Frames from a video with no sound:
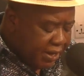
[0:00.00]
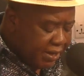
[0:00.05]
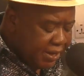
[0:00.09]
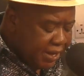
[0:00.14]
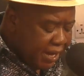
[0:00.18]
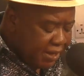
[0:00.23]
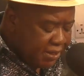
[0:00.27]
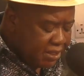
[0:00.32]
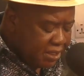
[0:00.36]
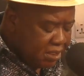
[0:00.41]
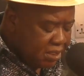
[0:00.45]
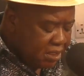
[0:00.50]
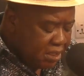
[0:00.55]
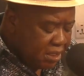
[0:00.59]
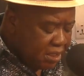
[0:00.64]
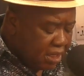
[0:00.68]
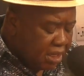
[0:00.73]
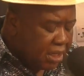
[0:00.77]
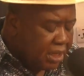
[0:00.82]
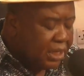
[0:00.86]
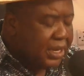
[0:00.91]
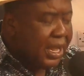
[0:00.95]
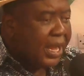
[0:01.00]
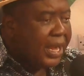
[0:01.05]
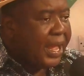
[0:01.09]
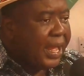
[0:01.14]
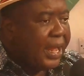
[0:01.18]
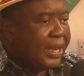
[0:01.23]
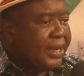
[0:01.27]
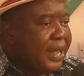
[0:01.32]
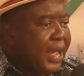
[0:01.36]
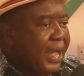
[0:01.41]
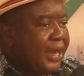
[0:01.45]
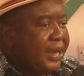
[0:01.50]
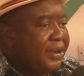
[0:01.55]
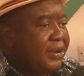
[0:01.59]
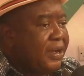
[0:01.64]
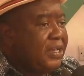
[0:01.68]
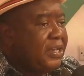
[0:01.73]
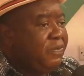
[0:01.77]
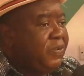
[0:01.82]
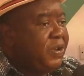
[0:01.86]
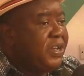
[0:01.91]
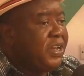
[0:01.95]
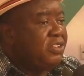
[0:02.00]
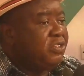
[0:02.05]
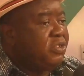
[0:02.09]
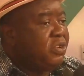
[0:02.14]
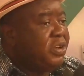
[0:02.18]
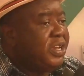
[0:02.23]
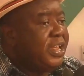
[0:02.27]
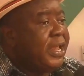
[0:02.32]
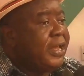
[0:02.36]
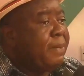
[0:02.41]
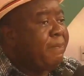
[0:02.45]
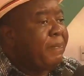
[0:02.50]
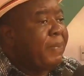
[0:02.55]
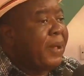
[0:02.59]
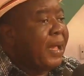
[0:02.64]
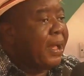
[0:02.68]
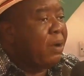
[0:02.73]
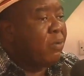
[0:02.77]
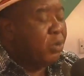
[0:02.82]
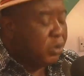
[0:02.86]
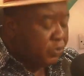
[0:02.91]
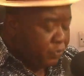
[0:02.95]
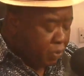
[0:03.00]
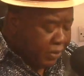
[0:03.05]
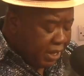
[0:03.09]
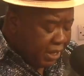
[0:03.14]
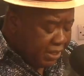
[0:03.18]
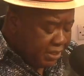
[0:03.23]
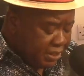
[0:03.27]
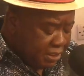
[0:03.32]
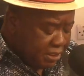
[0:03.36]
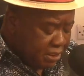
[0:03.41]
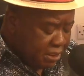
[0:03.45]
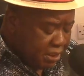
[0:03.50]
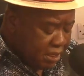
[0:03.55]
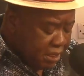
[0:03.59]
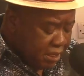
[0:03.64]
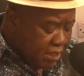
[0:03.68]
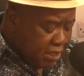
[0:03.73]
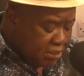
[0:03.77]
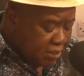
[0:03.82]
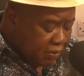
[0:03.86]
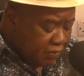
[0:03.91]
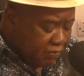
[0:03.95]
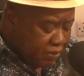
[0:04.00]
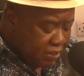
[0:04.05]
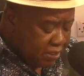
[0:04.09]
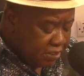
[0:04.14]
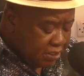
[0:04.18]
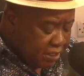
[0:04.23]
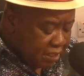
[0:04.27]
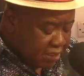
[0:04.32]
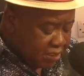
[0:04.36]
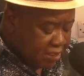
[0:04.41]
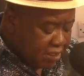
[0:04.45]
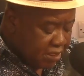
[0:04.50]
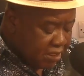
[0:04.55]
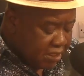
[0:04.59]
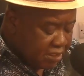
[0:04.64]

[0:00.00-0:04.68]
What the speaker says: In 19, Ghana had that creative industry in here, the power was from 1976,